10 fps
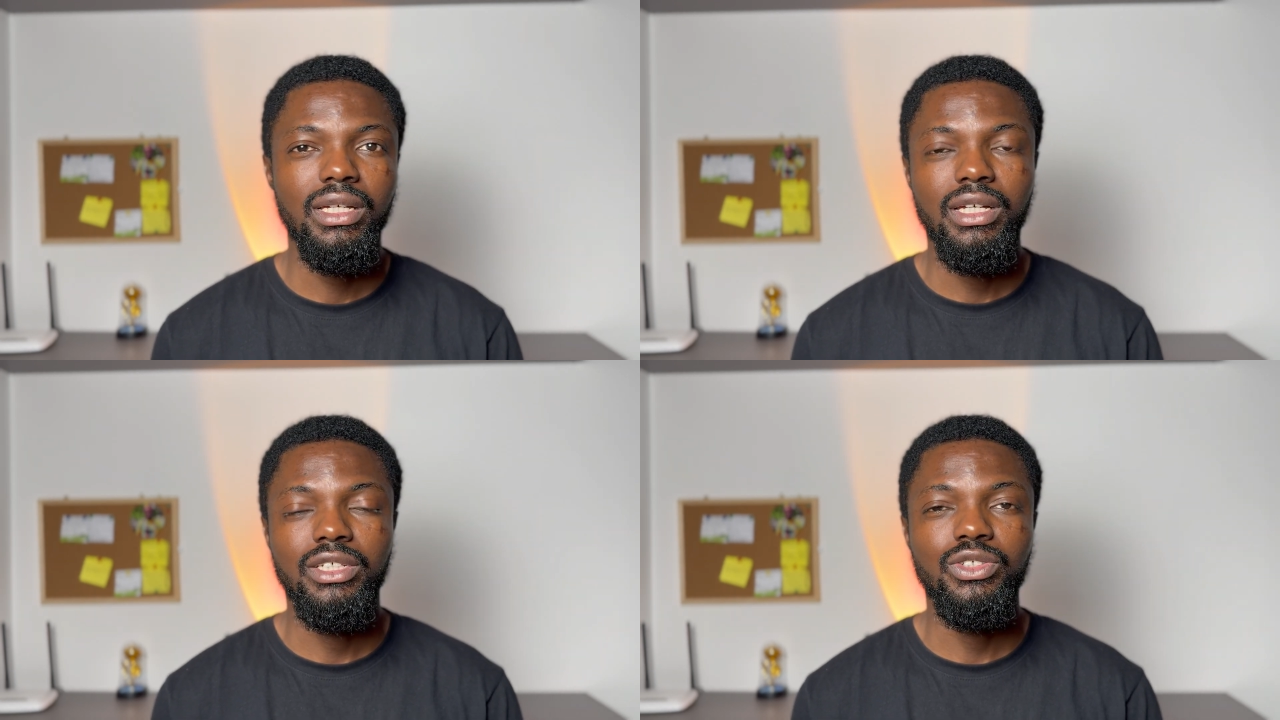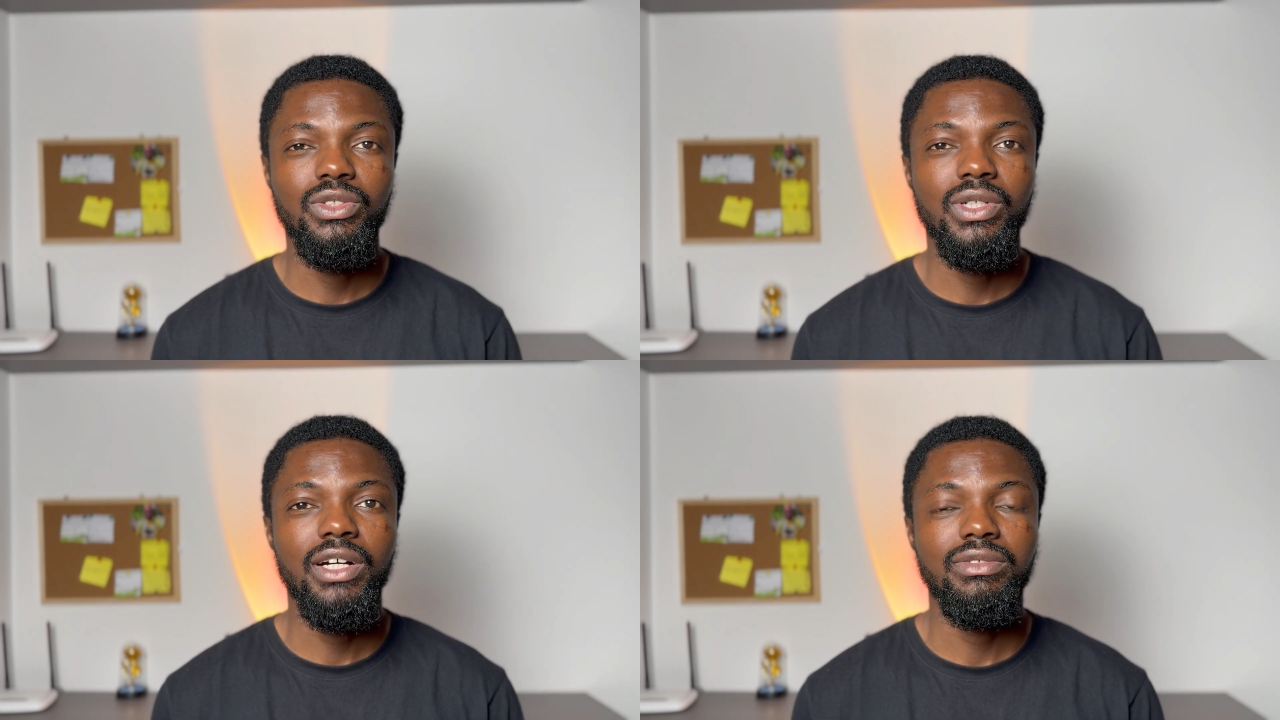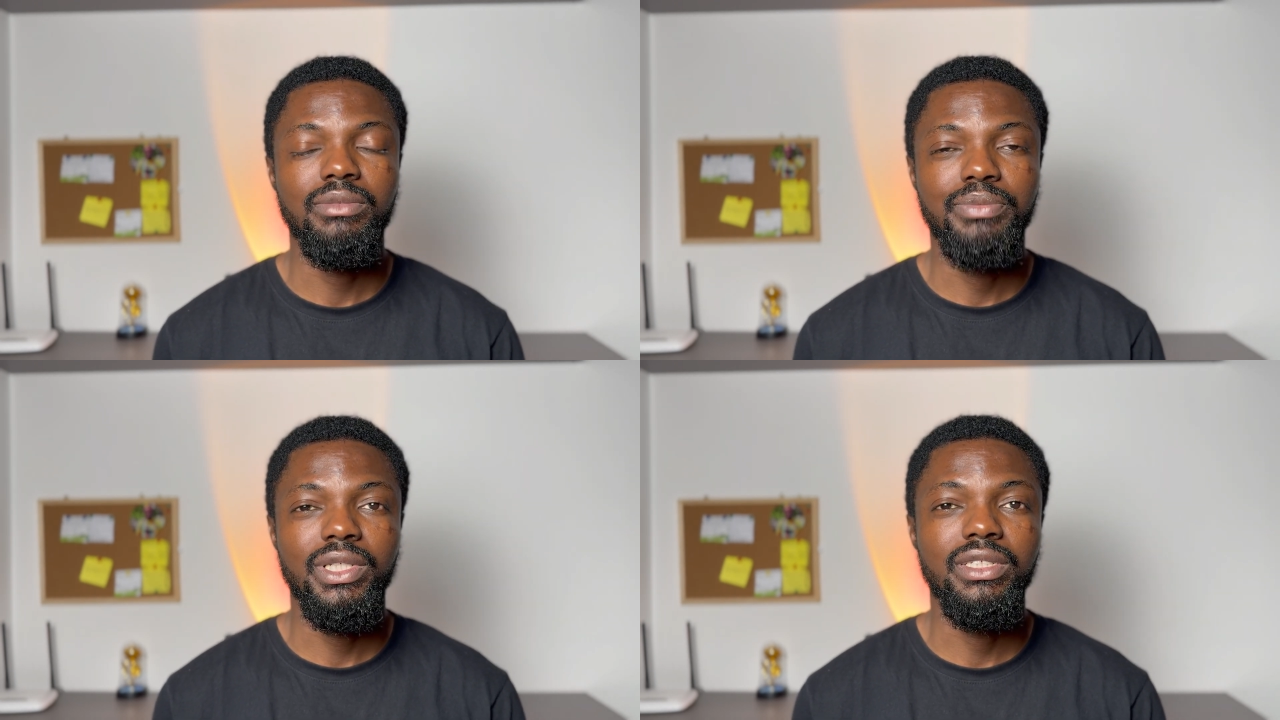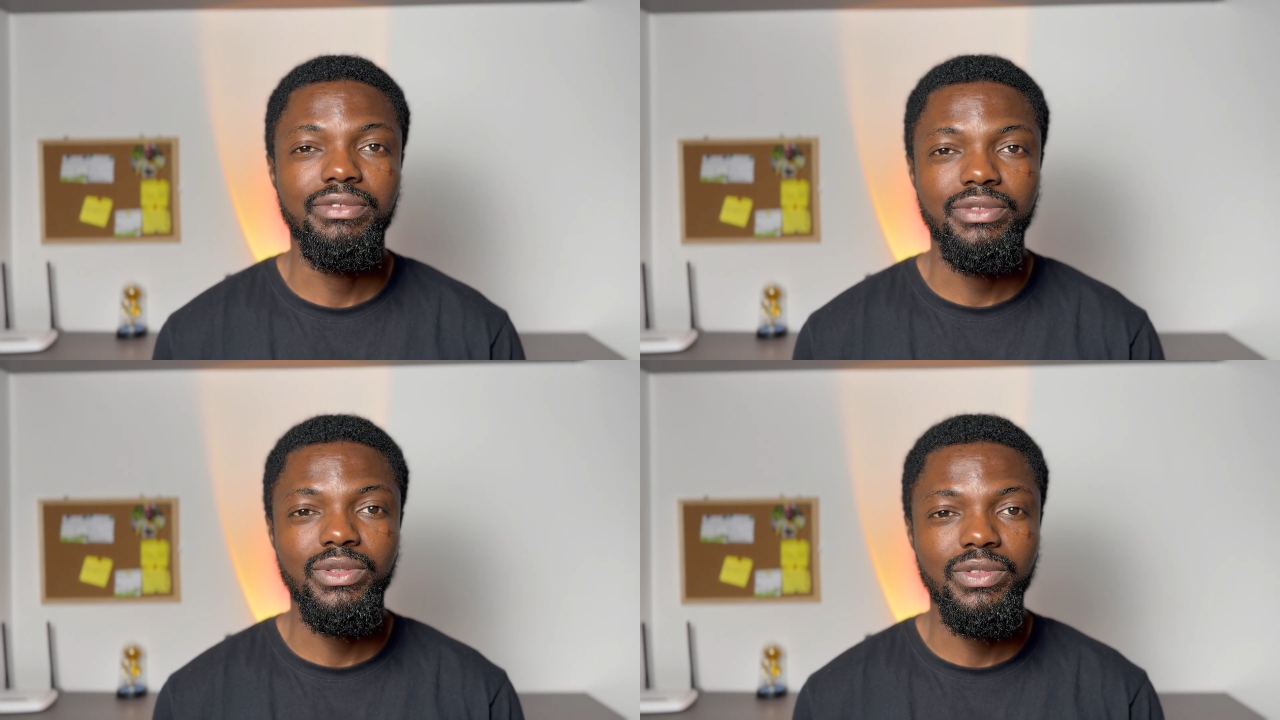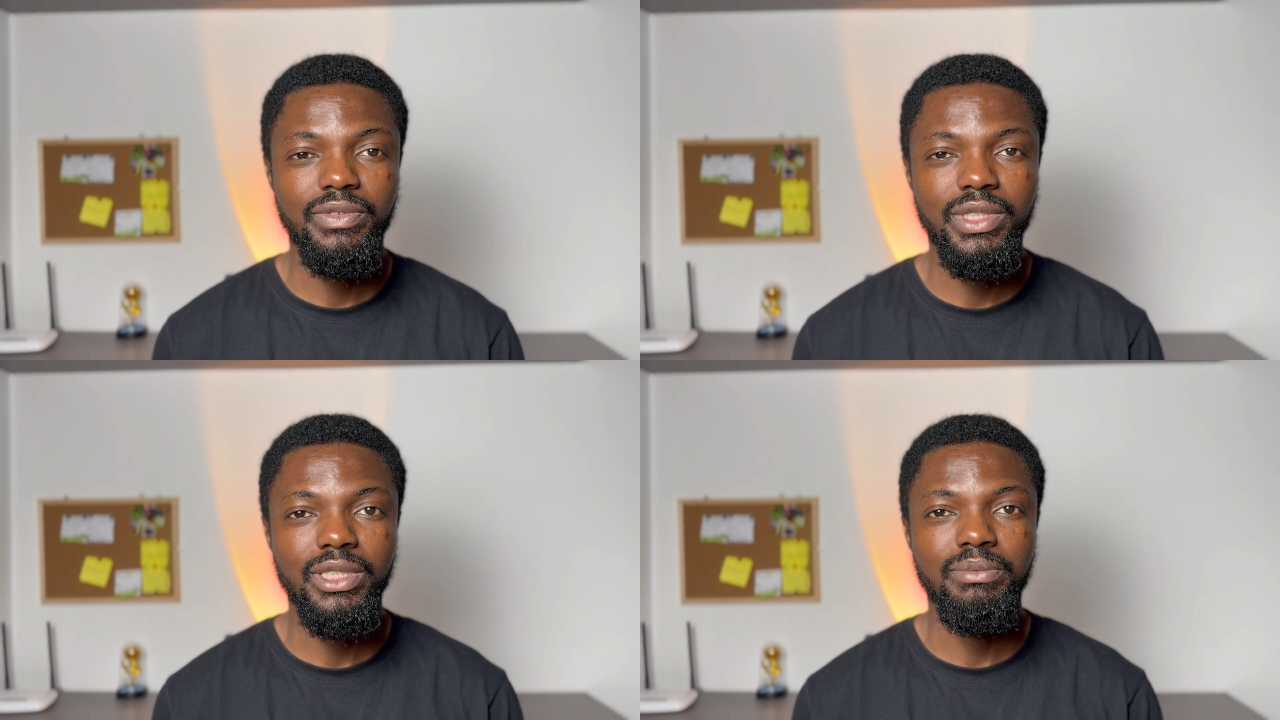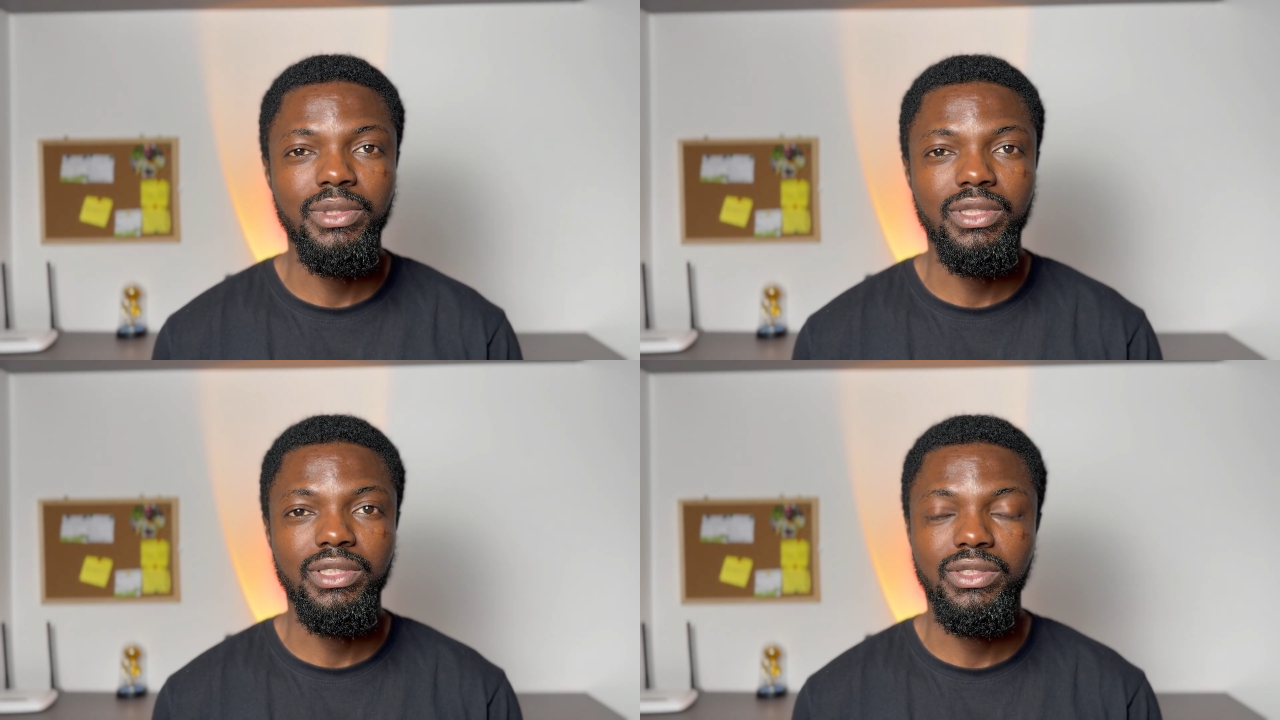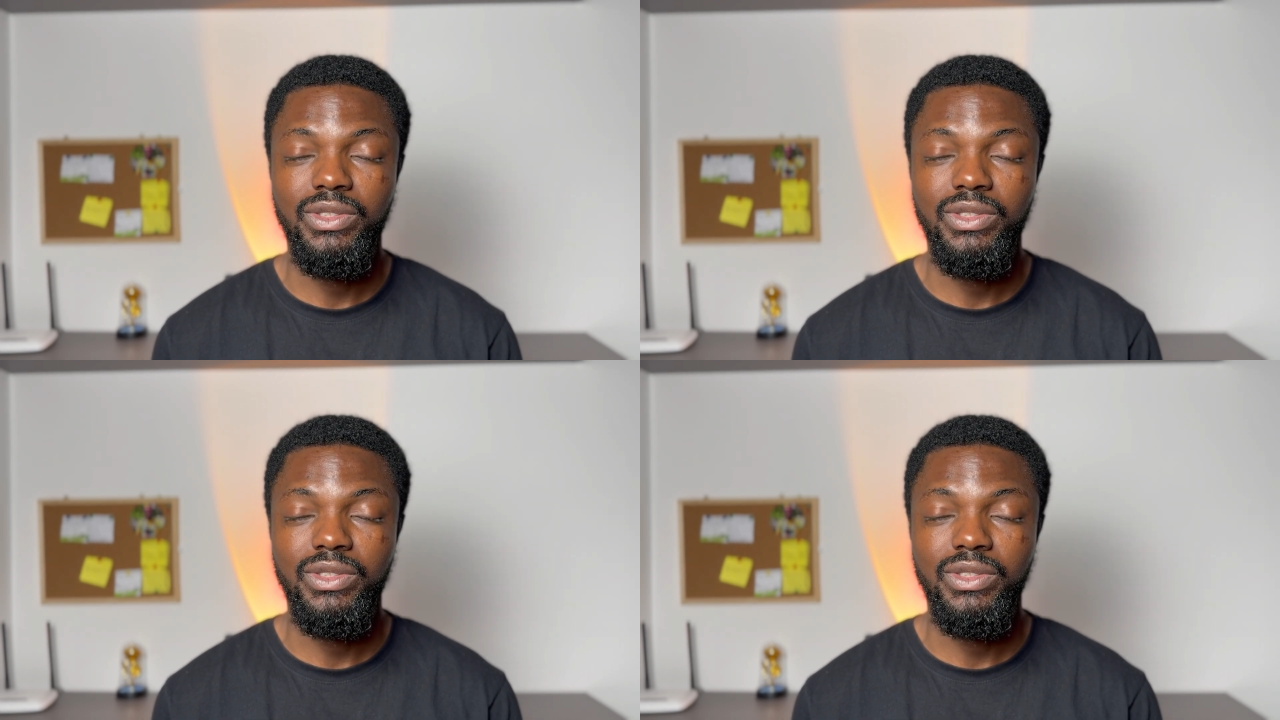and you don't have to pay the full fee because